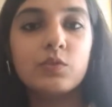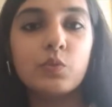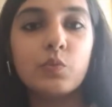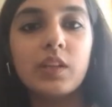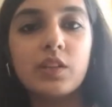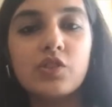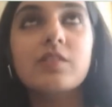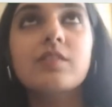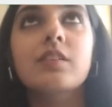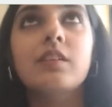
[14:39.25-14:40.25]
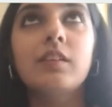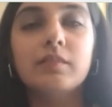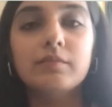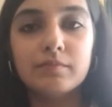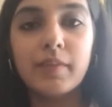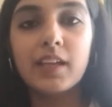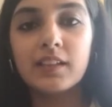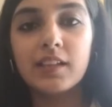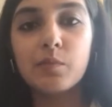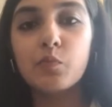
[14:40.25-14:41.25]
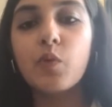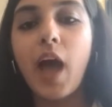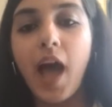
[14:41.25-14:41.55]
So we can just make them